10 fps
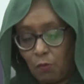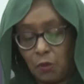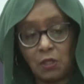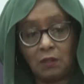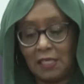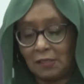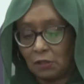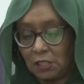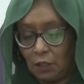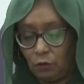to
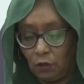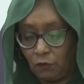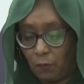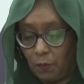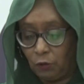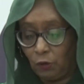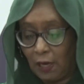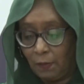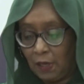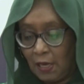Djibouti Vision
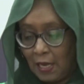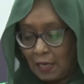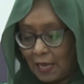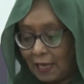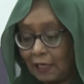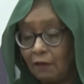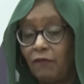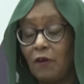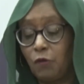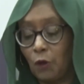
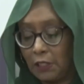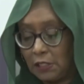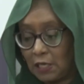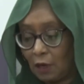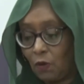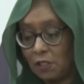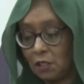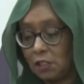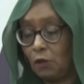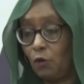2035 and the
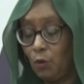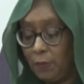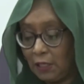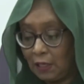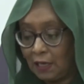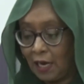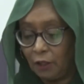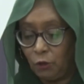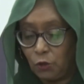strategy orientation,